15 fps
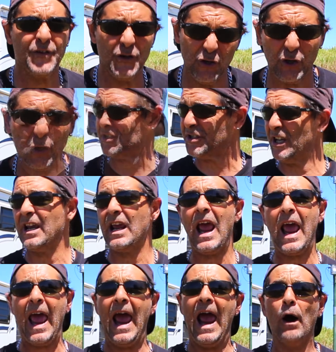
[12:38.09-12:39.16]
for you to see
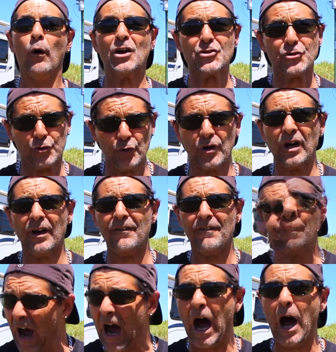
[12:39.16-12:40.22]
how a sugar
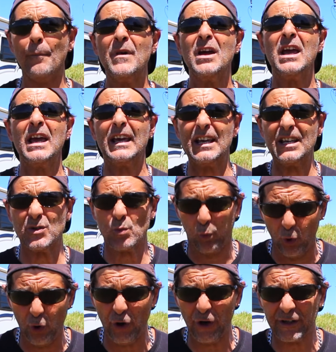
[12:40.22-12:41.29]
farm is
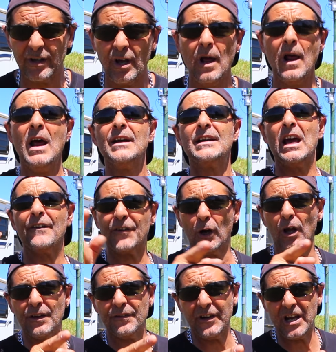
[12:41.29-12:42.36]
worked. Now, if you
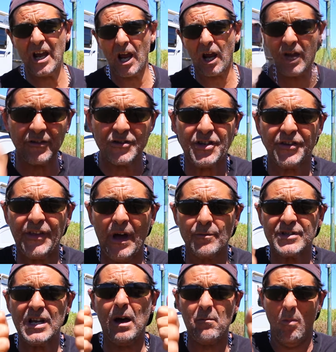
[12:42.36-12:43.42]
like the video, give us a
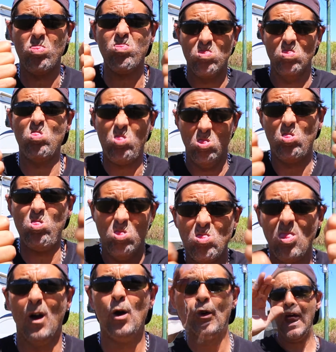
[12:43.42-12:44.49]
thumbs up.
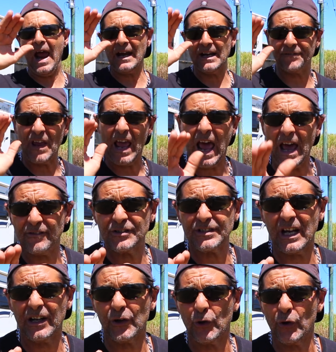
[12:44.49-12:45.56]
And if you haven't
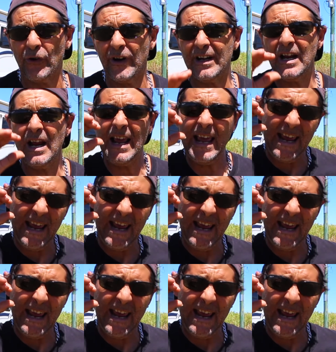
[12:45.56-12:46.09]
done it already,